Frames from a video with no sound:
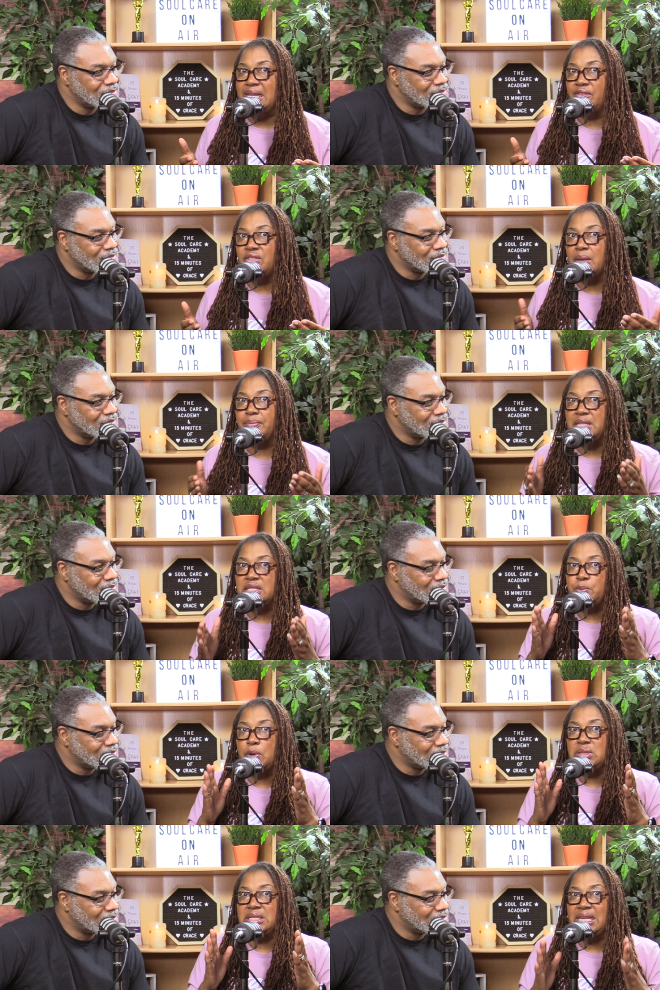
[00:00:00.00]
Speaker 1: of them. This
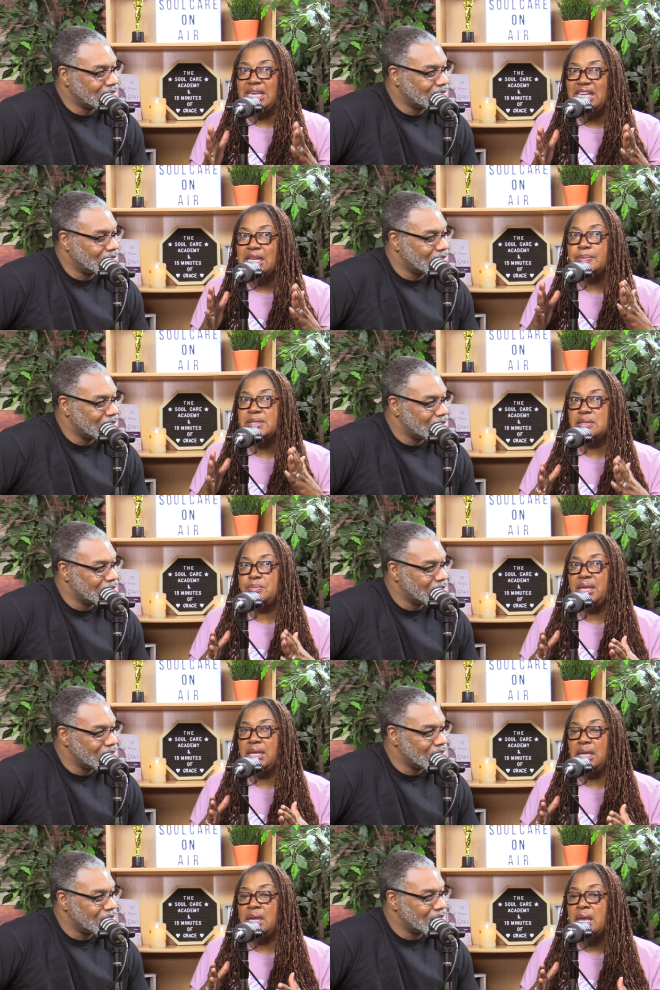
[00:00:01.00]
person keeps
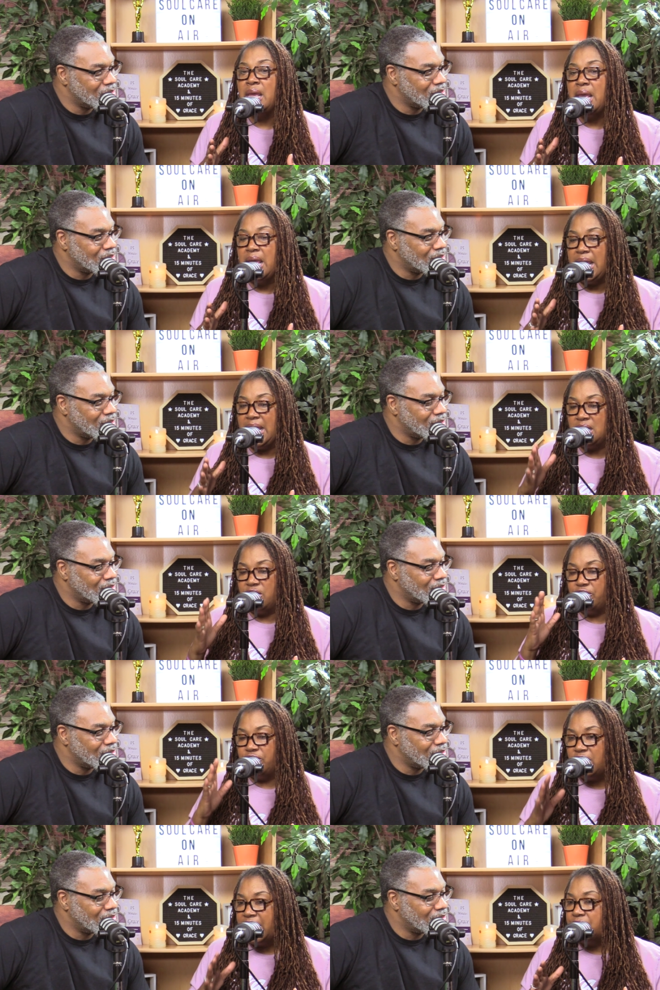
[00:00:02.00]
me in a
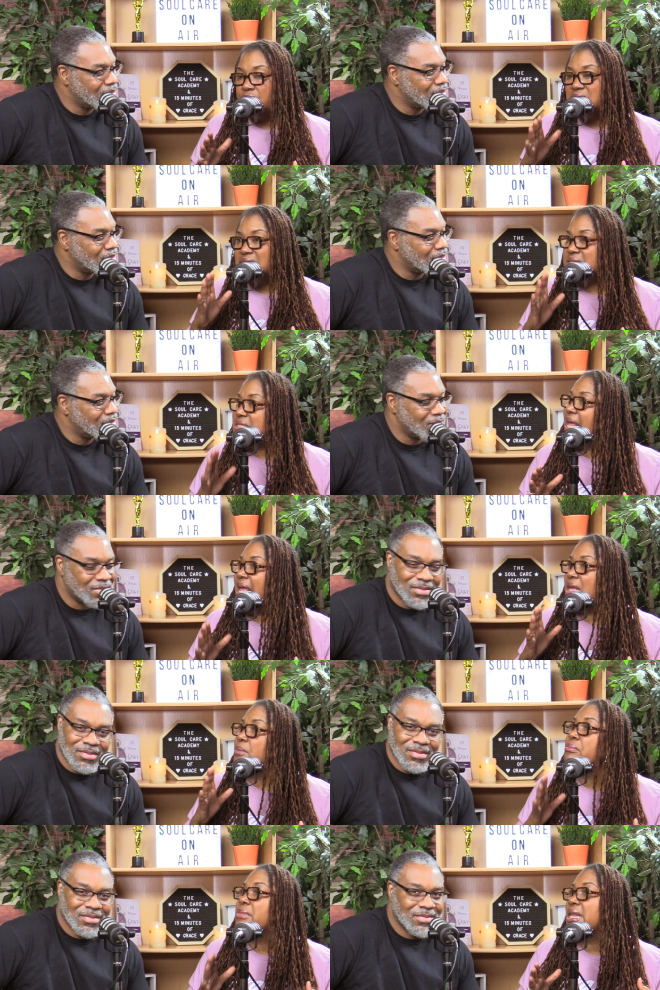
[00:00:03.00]
very
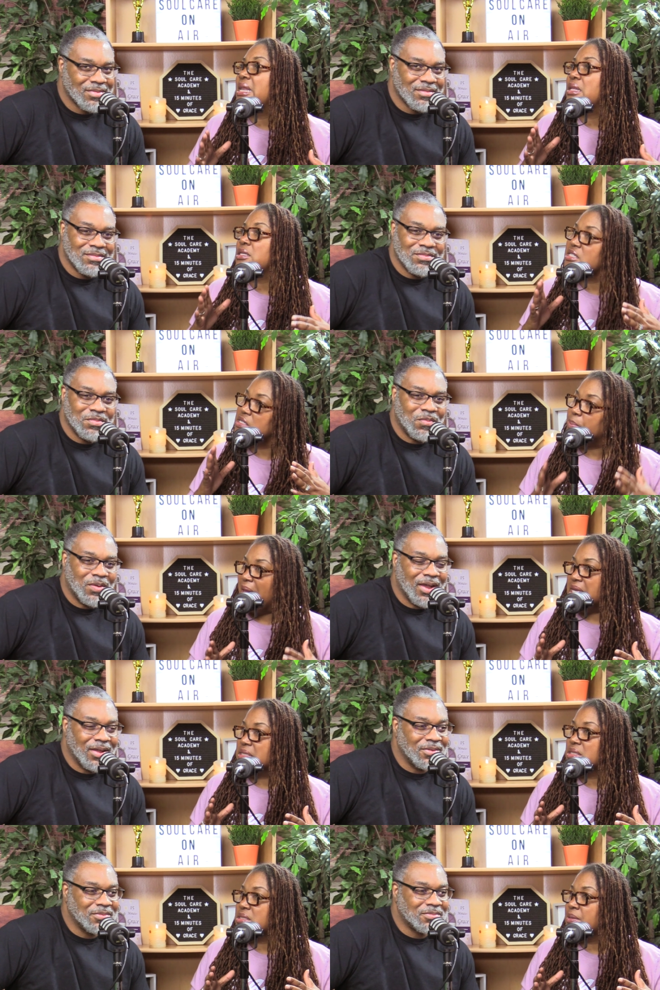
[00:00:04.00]
segmented
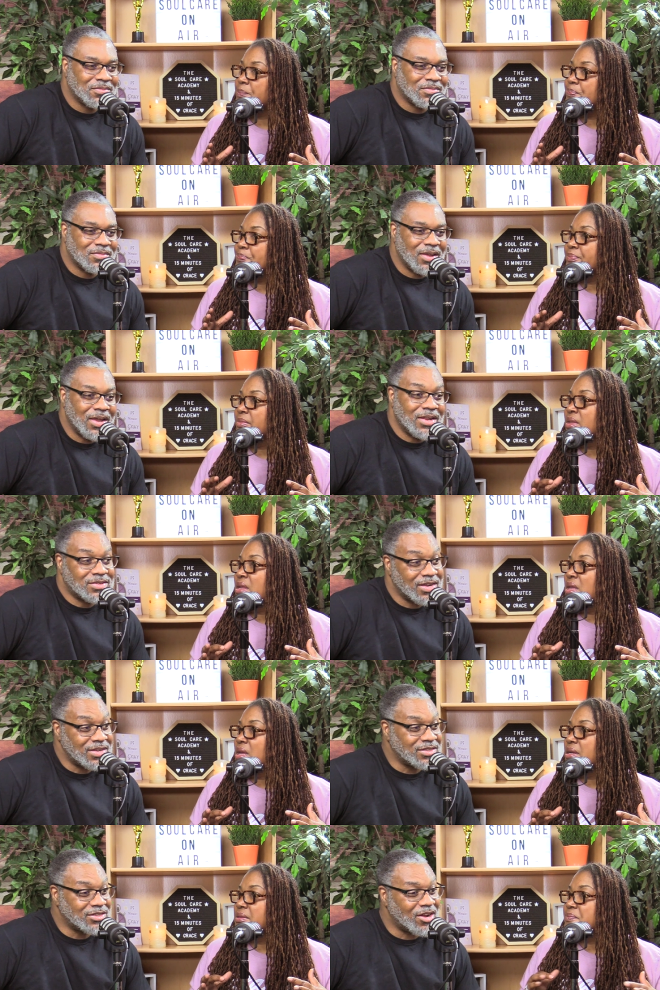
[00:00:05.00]
space. Wow. And the
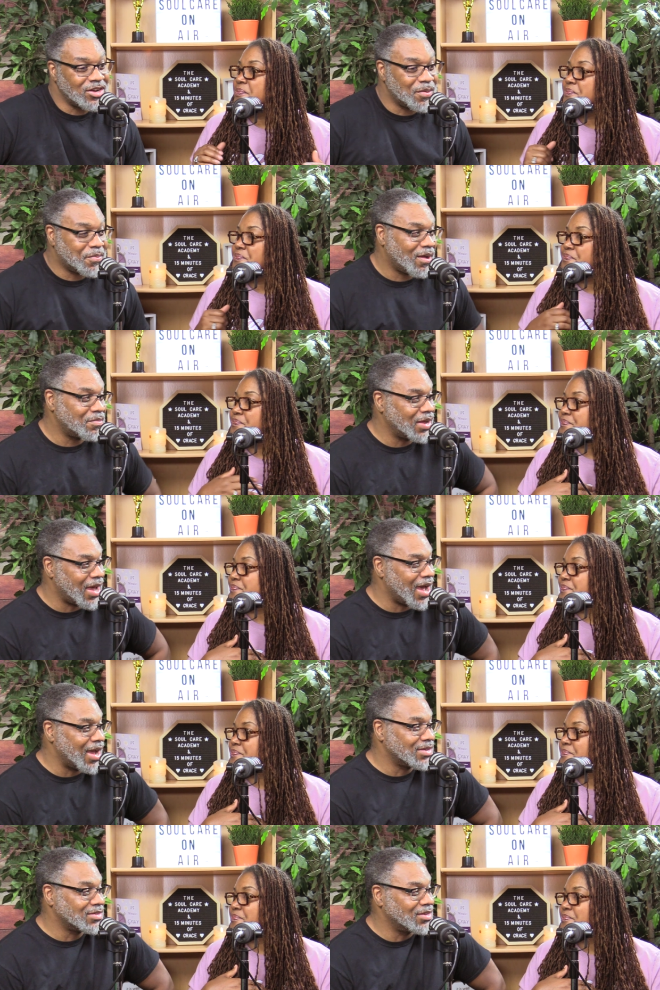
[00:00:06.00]
chances
Speaker 2: are they're probably
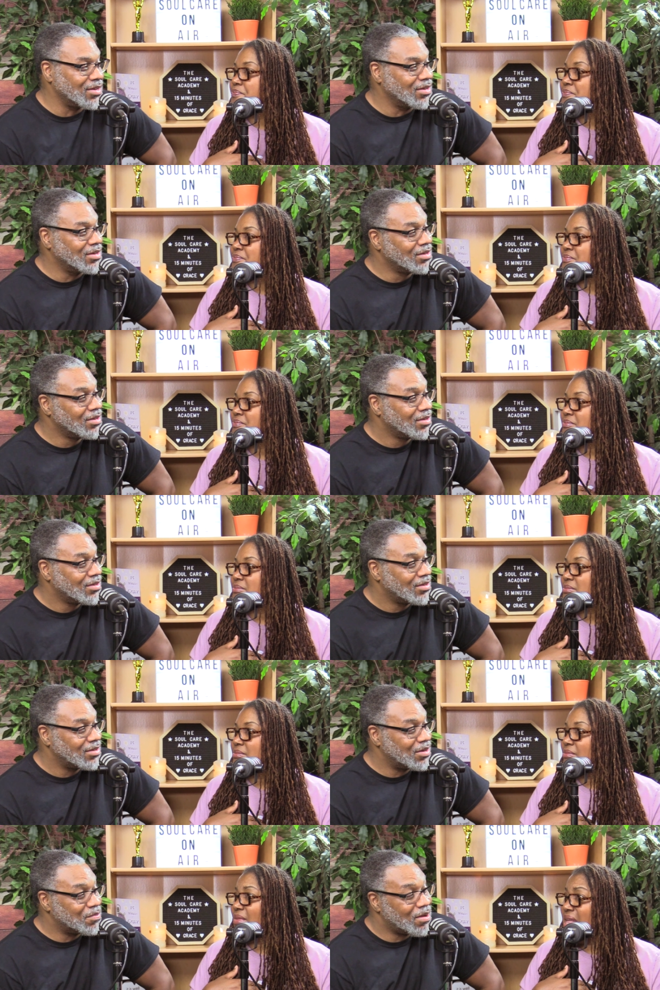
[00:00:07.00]
asking
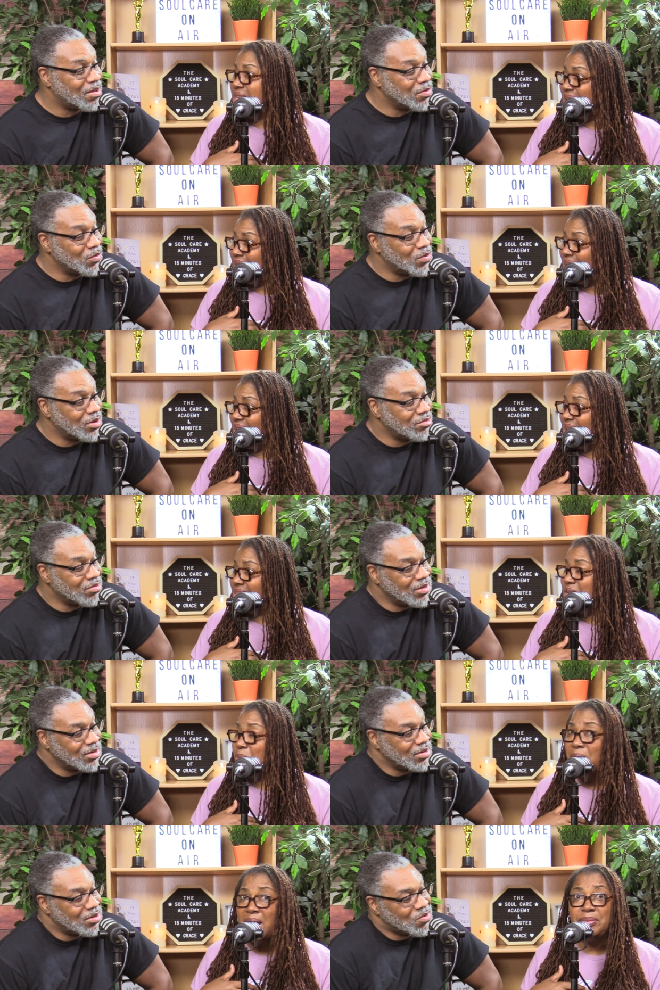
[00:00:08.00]
they're probably yeah, wondering,
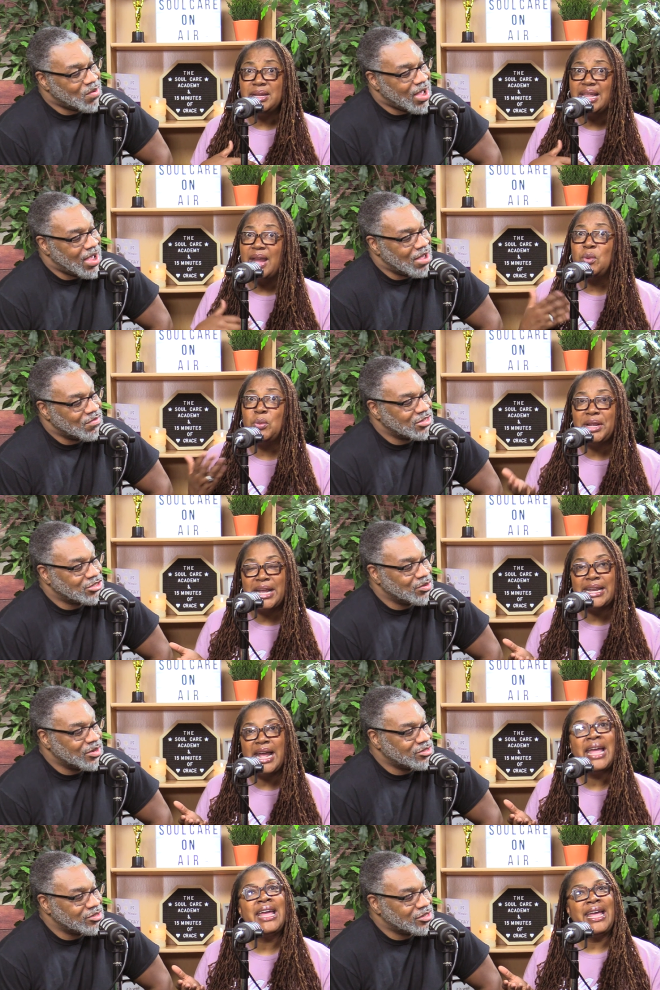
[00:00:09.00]
they're probably you know, why like, haven't you
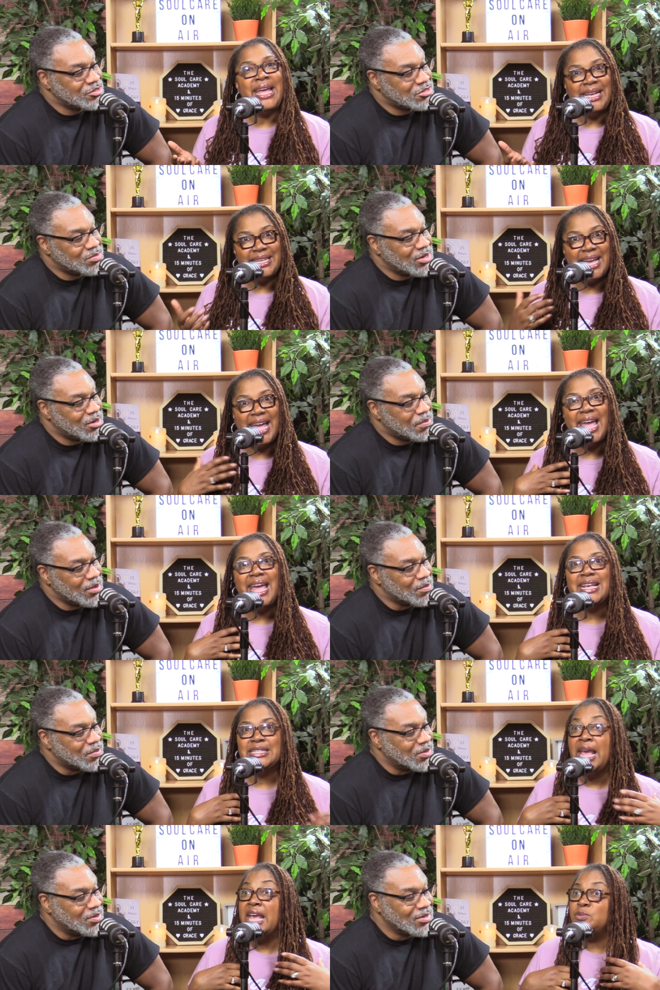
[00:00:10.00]
I... introduced me
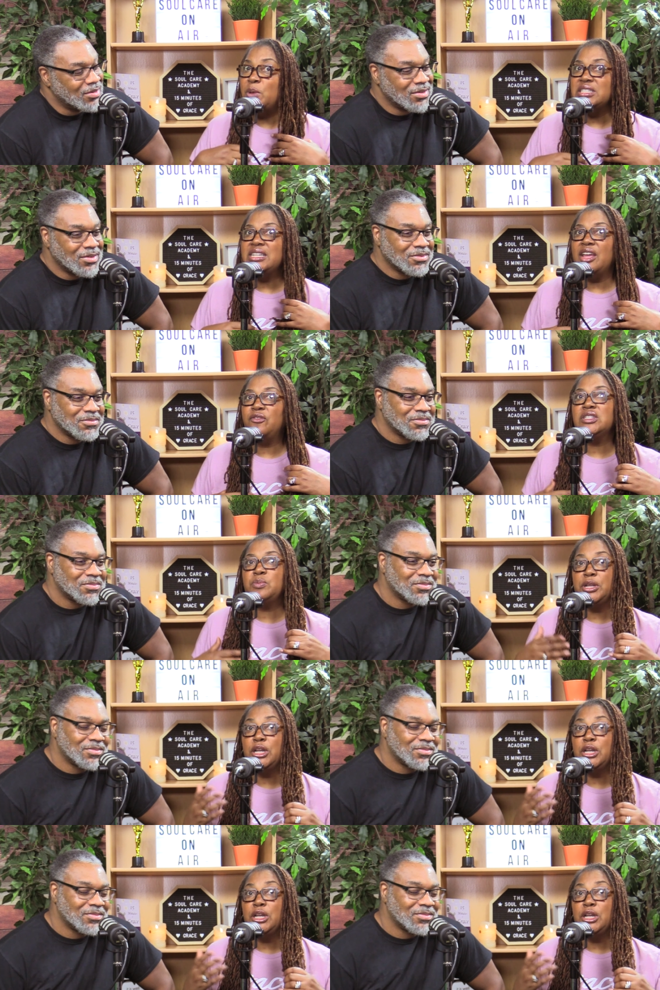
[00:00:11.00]
yes, to people?
Speaker 1: Especially if it's been a